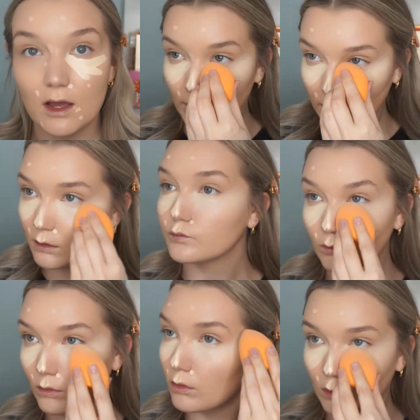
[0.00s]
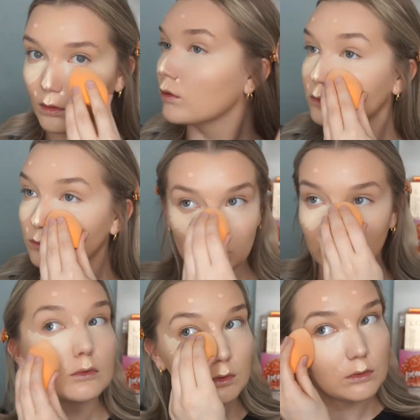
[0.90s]
But because
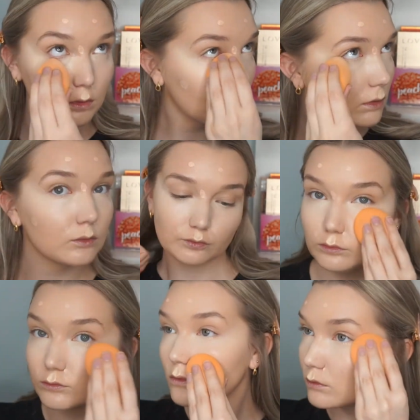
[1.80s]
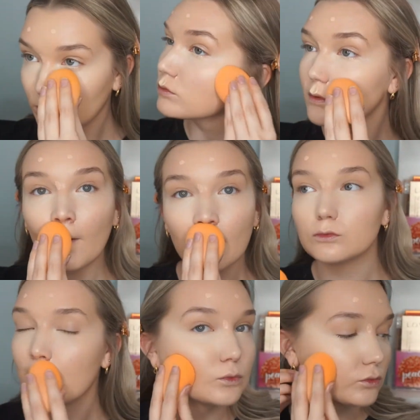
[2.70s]
we aren't setting
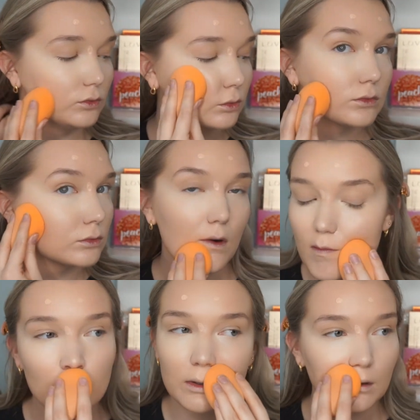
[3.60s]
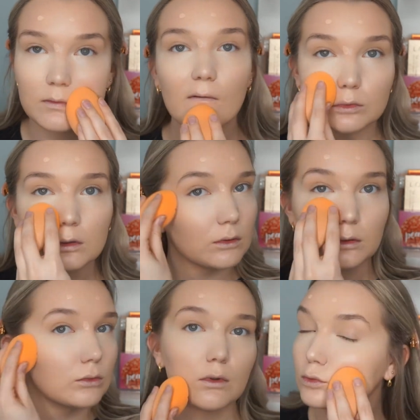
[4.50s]
anything today, I'm going
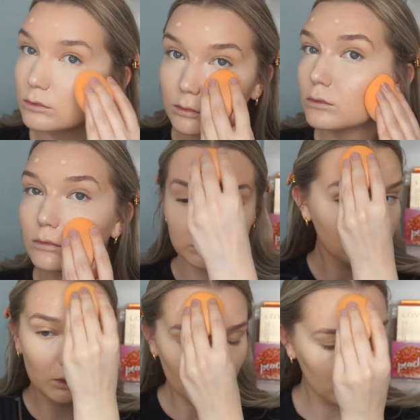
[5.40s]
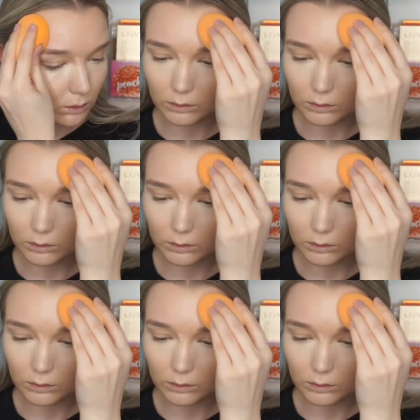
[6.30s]
to leave it and see what